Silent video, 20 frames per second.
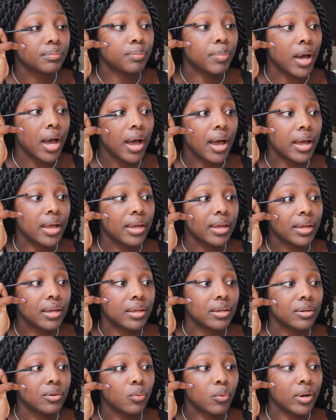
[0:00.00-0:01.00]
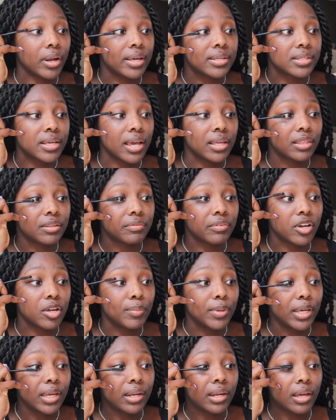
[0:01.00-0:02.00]
by what I say at the very
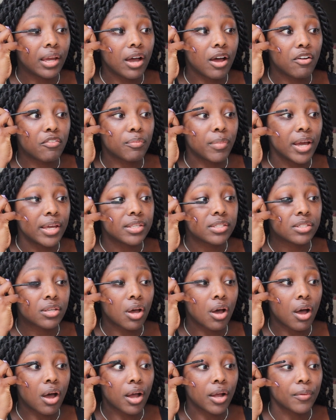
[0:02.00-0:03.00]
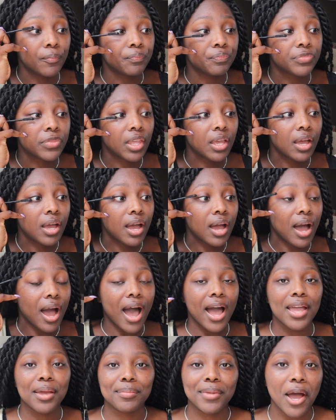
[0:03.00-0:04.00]
beginning of my song,
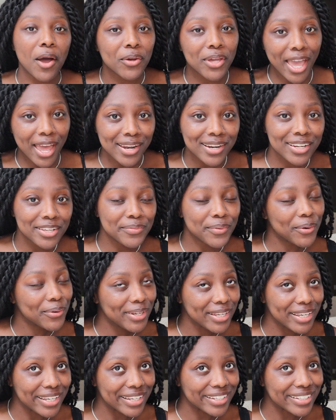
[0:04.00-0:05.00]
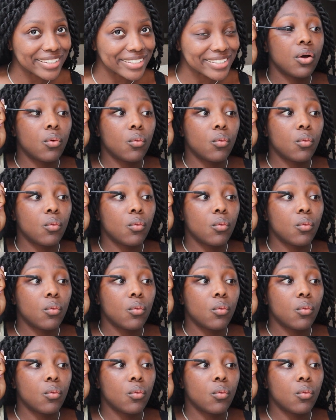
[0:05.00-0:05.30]
I am now Kennedy Monique.